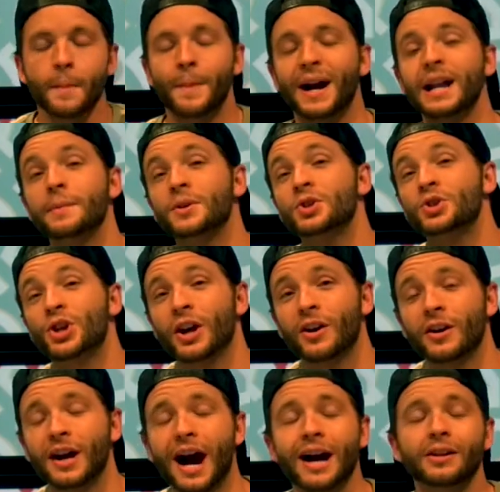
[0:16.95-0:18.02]
My name is
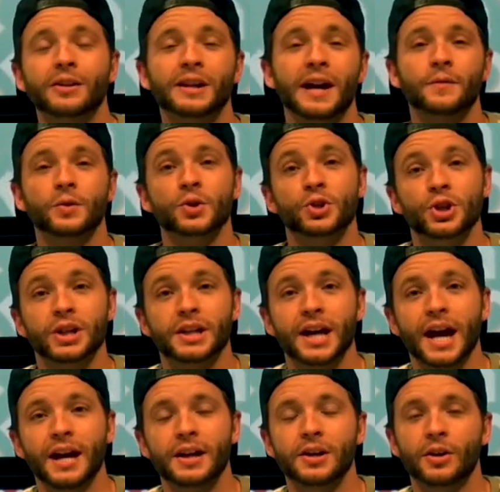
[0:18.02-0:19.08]
Jared. I look after
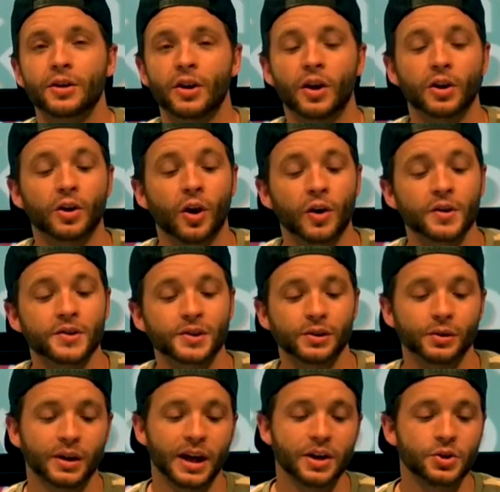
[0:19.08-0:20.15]
GK here at our Gardens
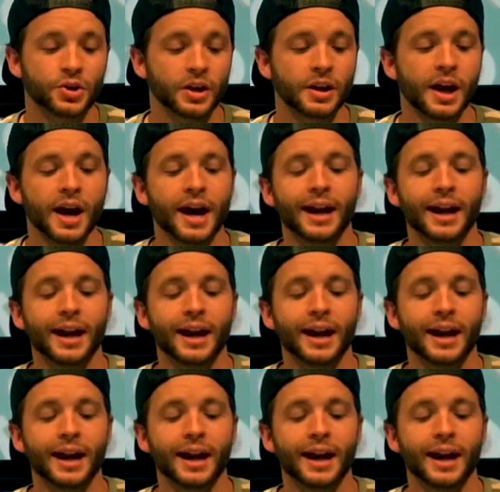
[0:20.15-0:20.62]
location,